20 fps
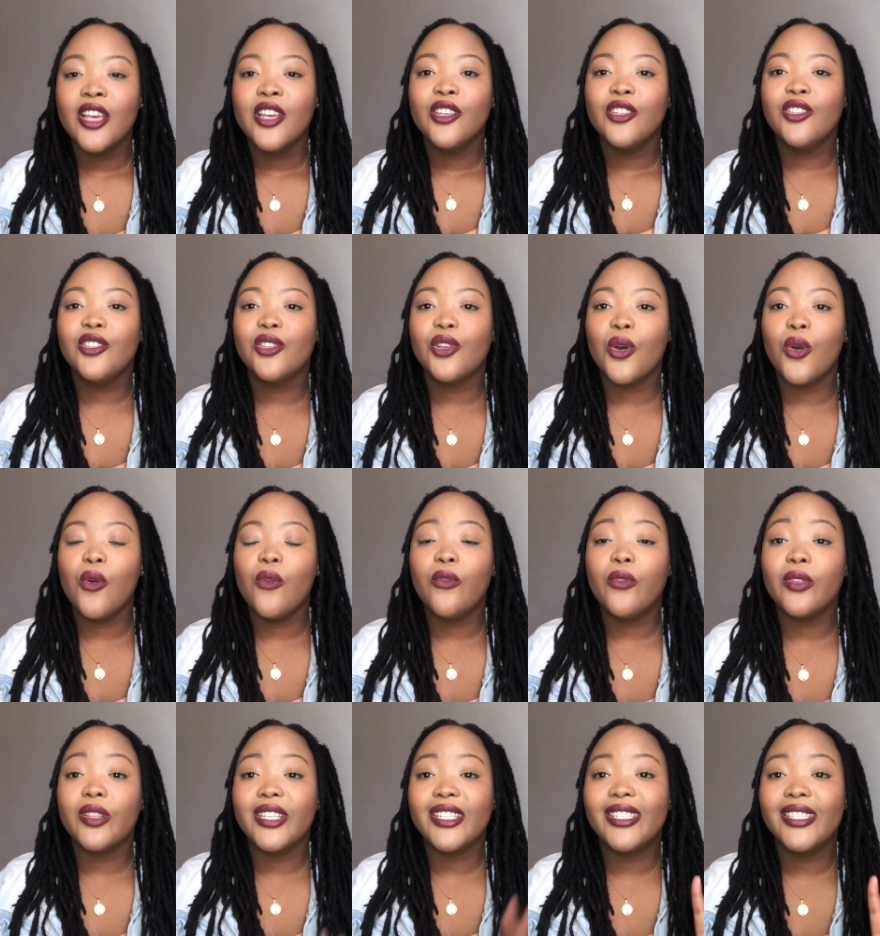So for
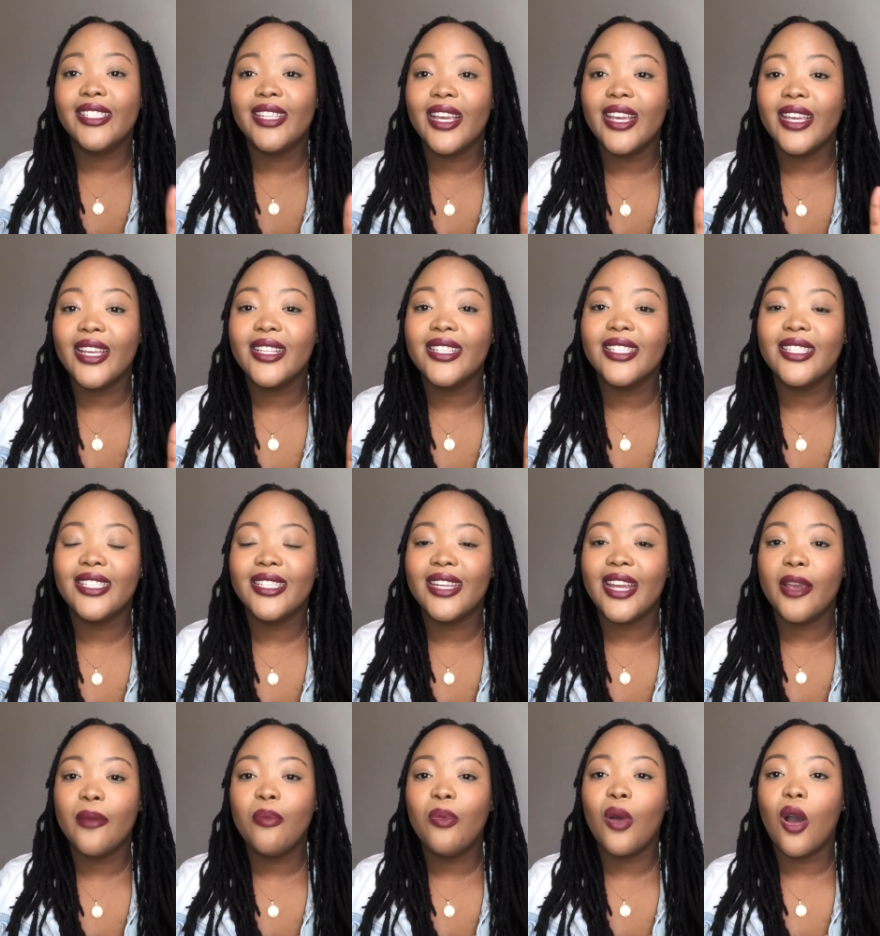the second
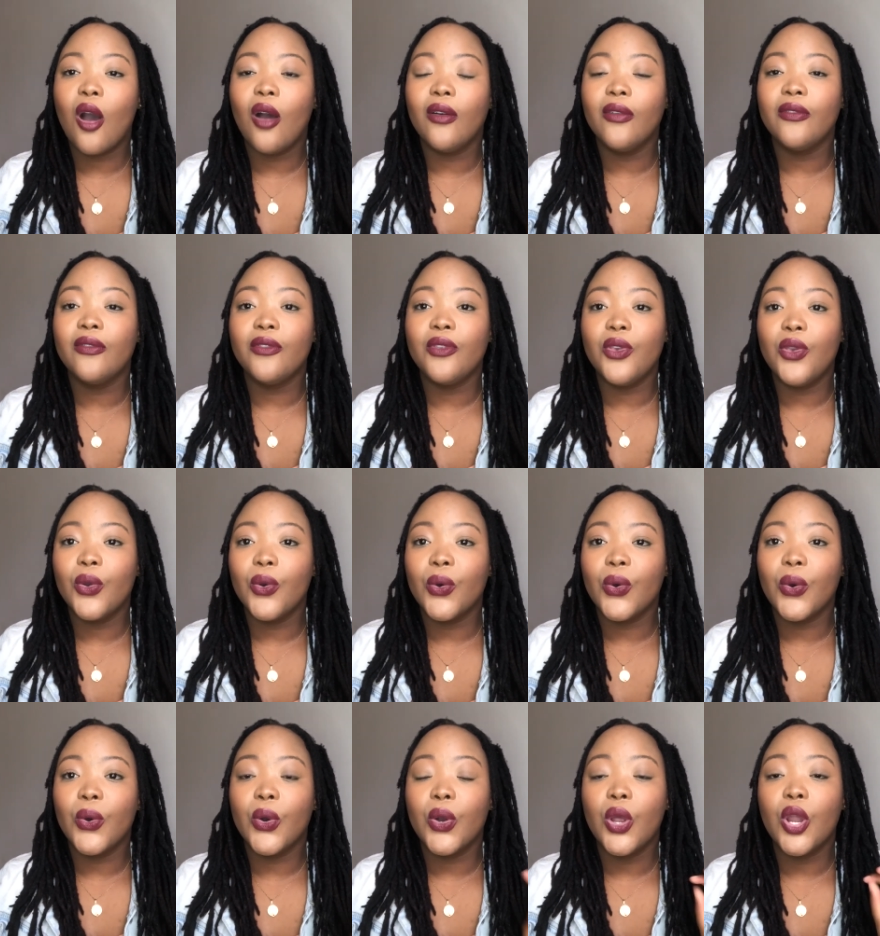step of
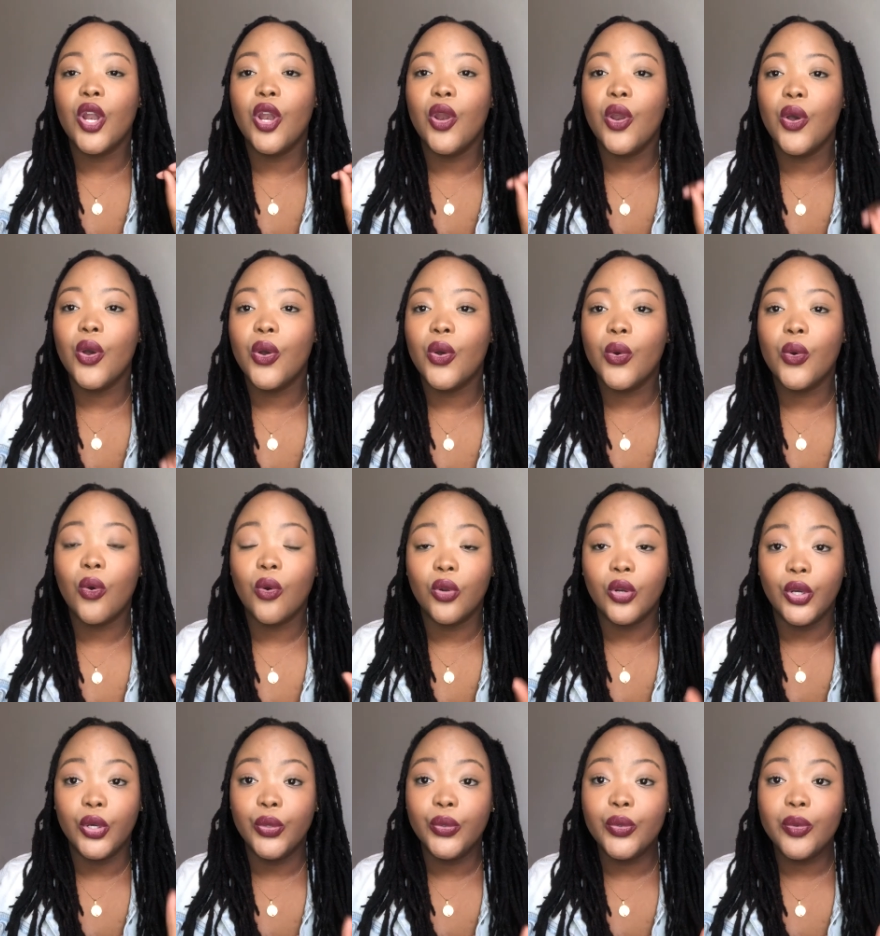your low or
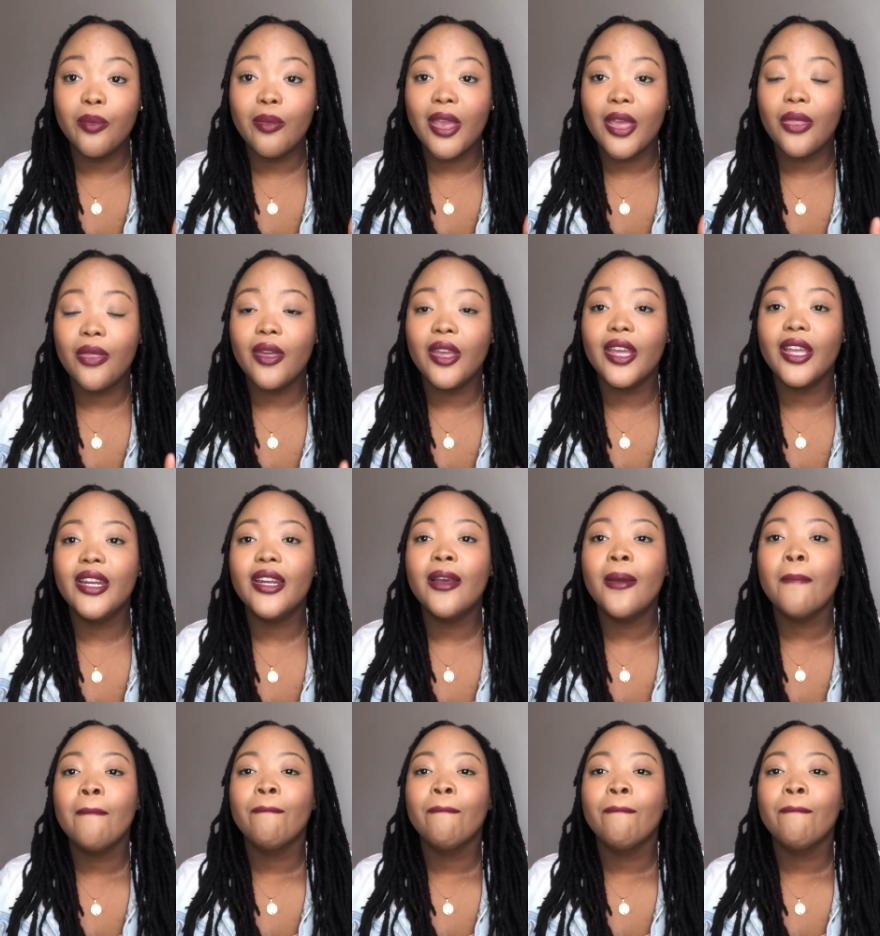loo method,